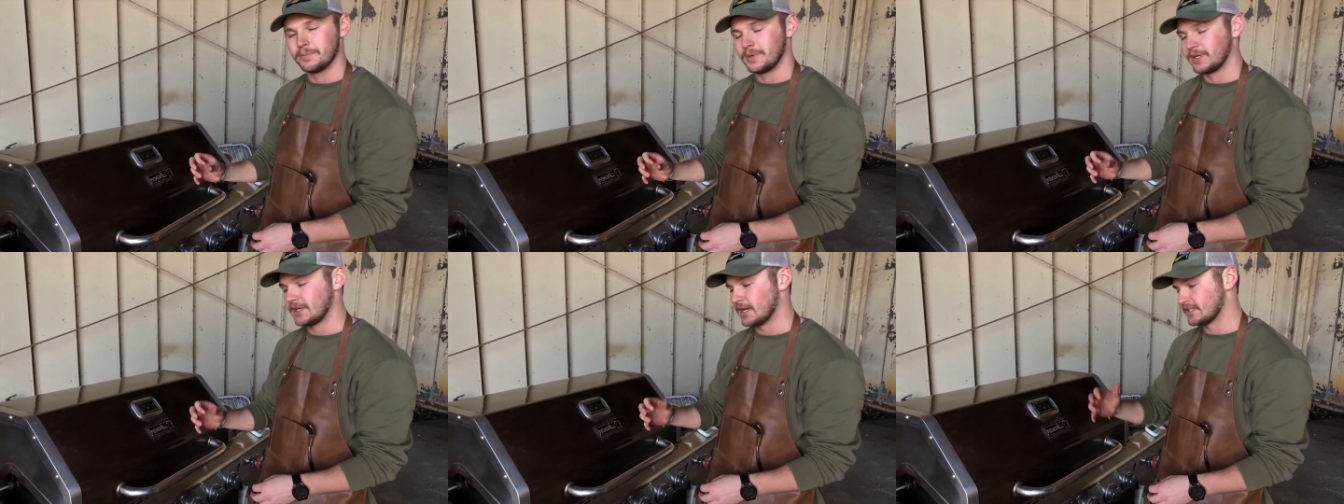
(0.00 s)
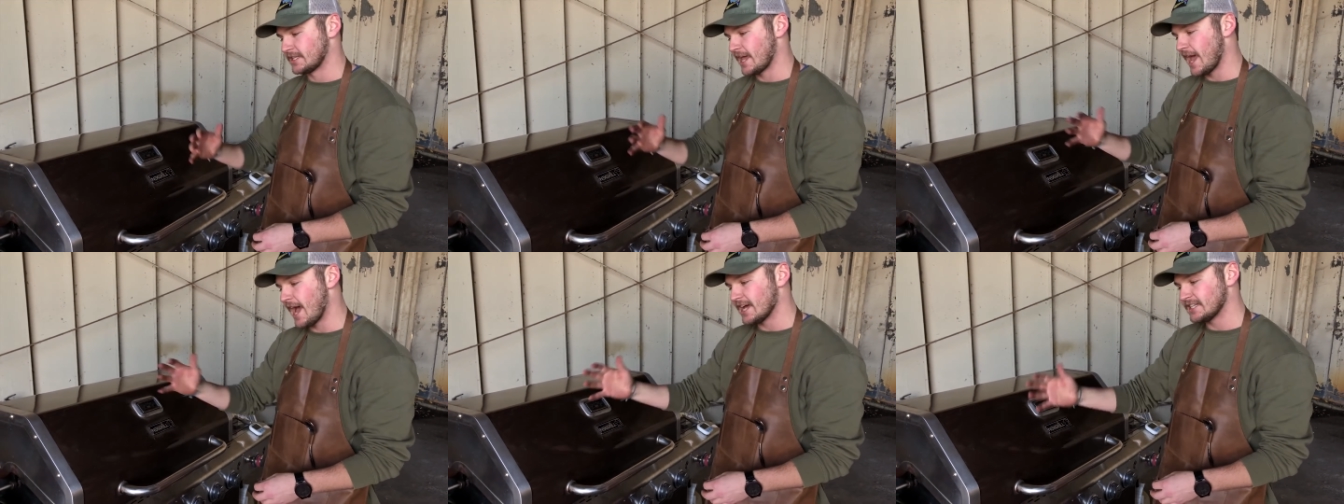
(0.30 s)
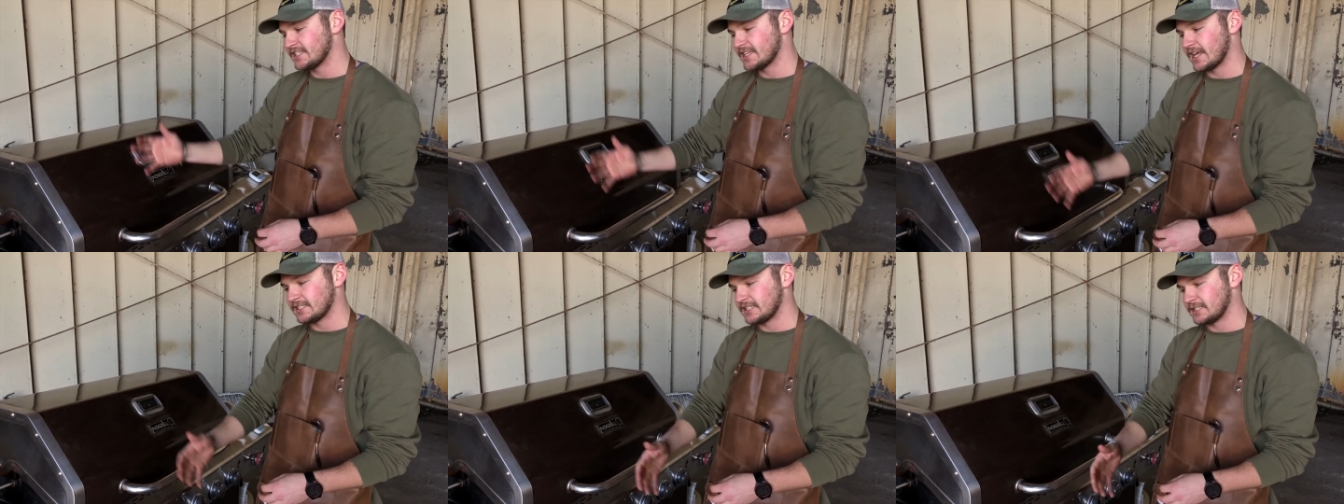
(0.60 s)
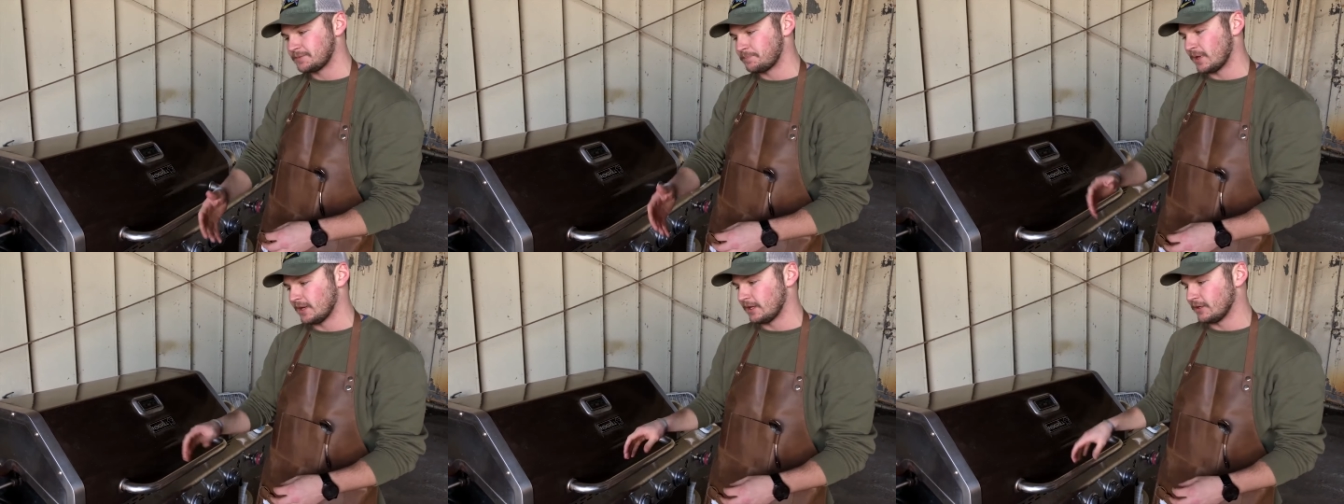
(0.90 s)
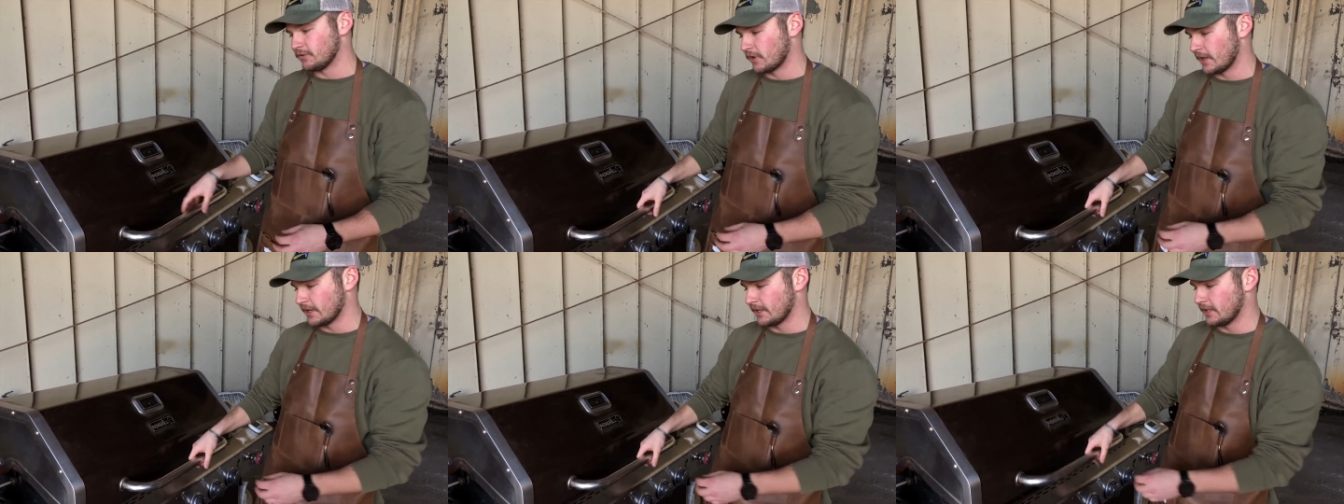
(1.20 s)
because as that's
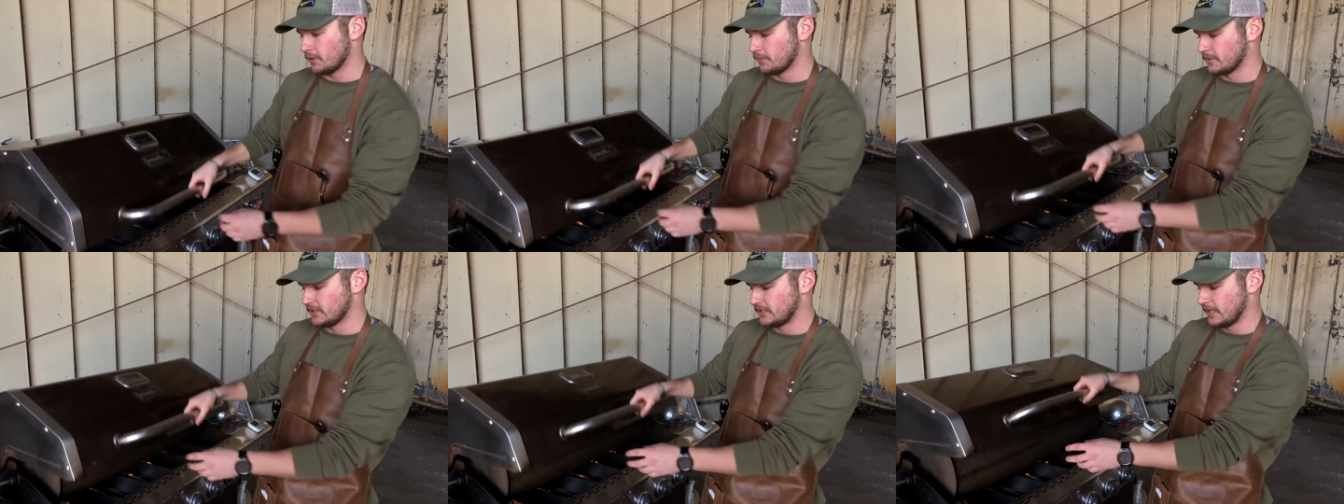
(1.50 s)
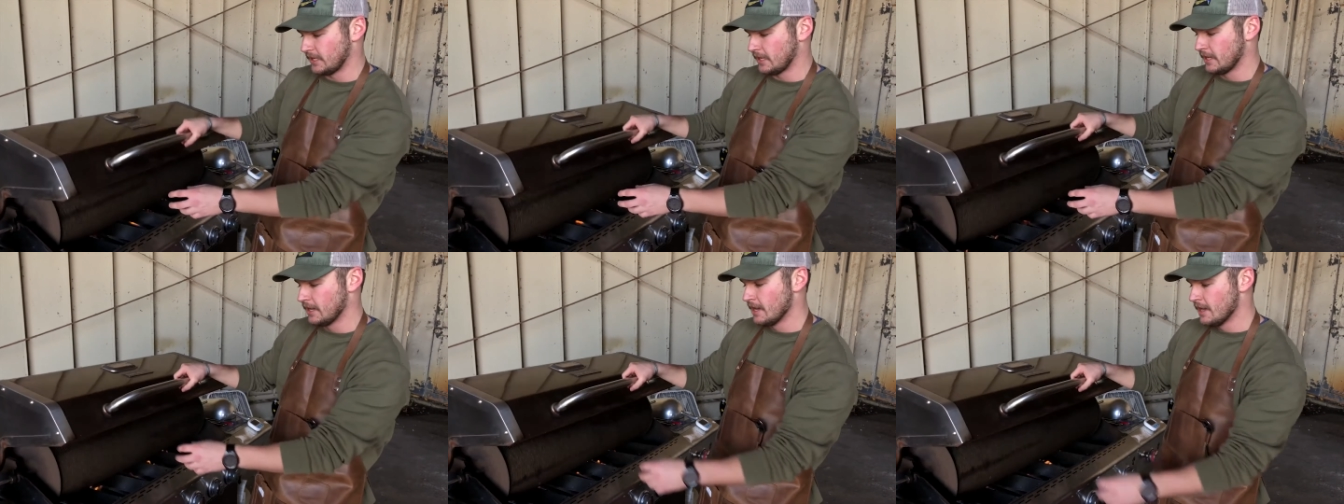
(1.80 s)
spinning right here, we see